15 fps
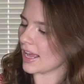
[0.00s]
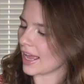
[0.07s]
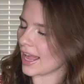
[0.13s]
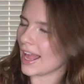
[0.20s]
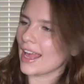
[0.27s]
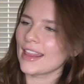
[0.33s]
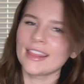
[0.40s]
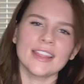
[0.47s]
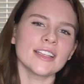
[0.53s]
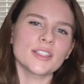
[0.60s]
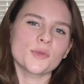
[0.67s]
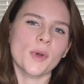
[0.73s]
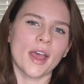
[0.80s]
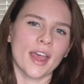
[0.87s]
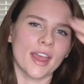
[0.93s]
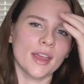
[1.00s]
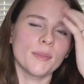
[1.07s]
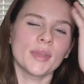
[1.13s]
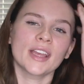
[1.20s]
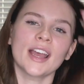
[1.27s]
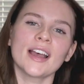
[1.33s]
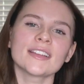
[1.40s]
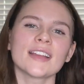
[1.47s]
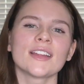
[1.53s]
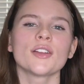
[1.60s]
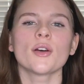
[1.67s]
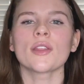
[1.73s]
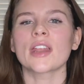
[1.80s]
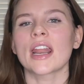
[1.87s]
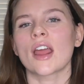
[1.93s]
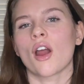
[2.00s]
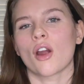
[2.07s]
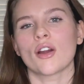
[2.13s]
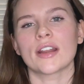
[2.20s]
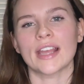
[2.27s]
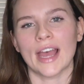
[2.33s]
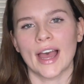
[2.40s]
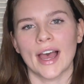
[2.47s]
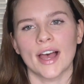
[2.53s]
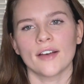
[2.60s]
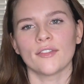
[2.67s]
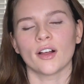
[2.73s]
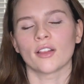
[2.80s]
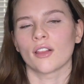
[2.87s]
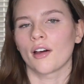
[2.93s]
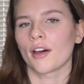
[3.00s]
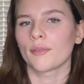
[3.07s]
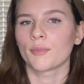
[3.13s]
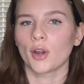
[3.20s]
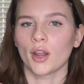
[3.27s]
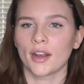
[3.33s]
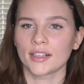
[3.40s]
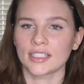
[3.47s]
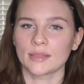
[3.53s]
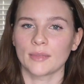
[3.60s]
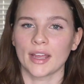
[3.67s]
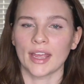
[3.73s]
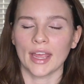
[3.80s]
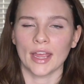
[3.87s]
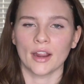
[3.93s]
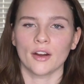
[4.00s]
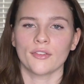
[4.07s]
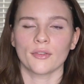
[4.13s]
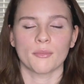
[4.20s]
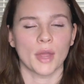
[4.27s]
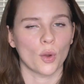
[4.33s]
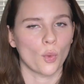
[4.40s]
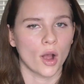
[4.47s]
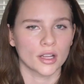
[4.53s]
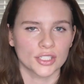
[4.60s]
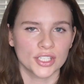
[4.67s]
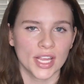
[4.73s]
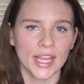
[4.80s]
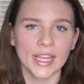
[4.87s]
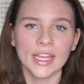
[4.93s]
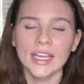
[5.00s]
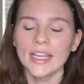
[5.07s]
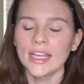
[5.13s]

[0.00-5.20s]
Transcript: And this way, because I know that I already have a lot of product in my hair from my wash day,